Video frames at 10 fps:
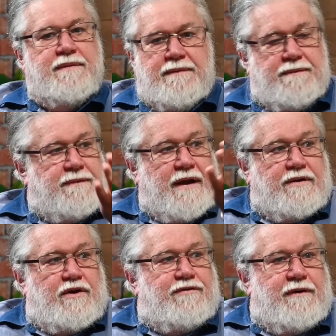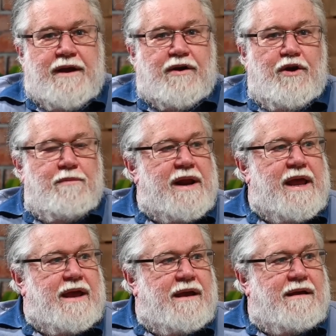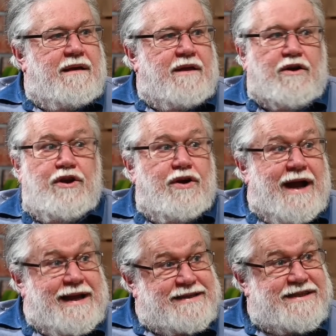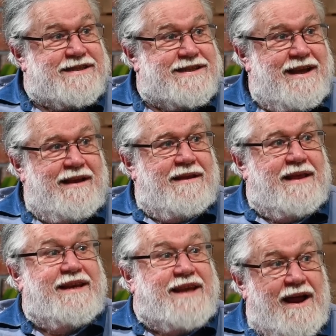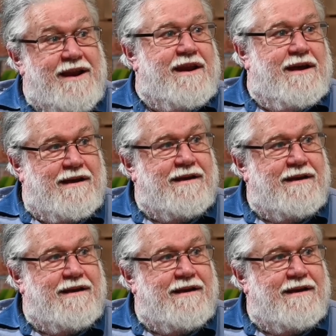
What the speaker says: They got no money. They got no guns. They're done.